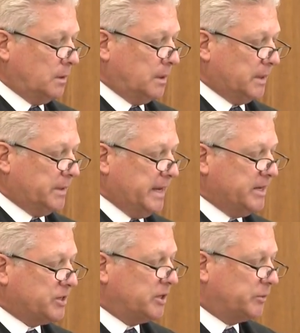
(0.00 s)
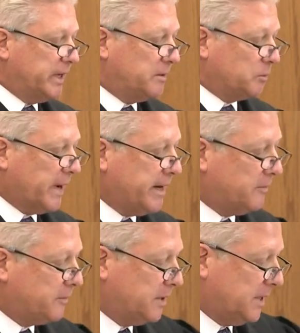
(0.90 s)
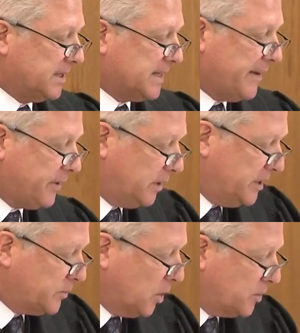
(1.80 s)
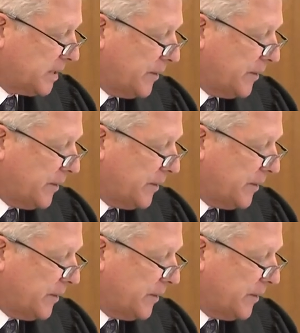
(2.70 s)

Uh, the ancient Greek writer uh, Sophocles wrote,